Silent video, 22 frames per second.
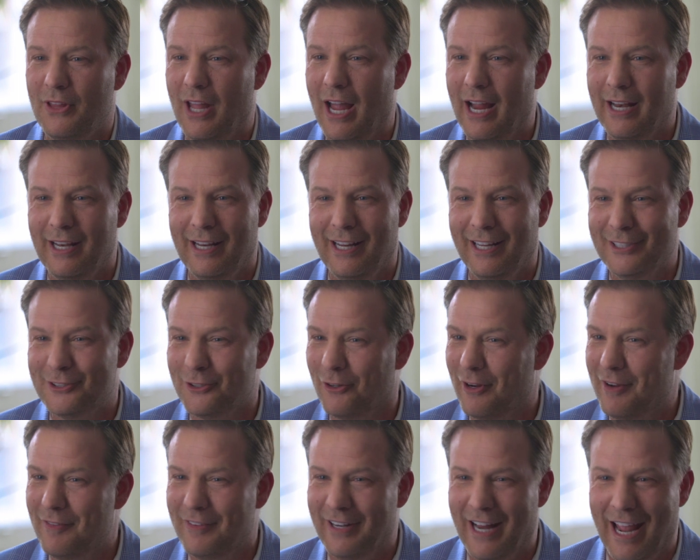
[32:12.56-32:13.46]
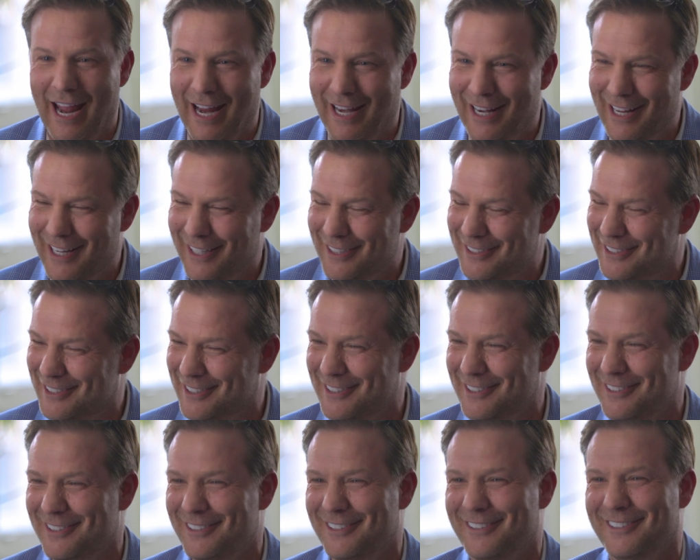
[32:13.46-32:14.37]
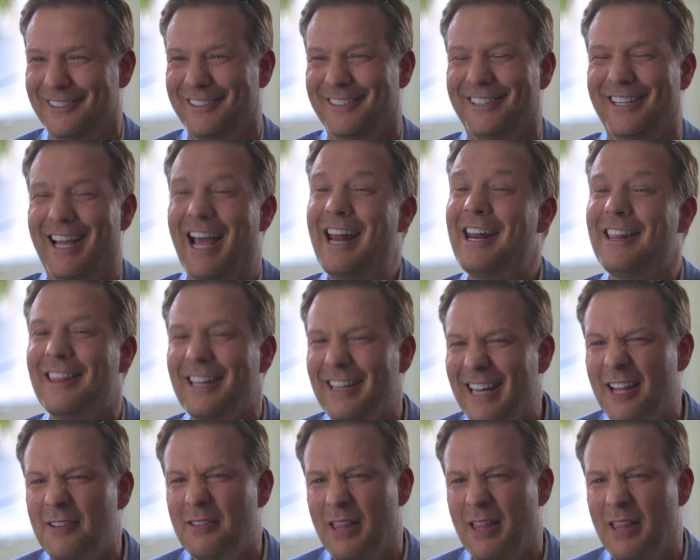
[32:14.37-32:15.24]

with 90s or even 80s. Anything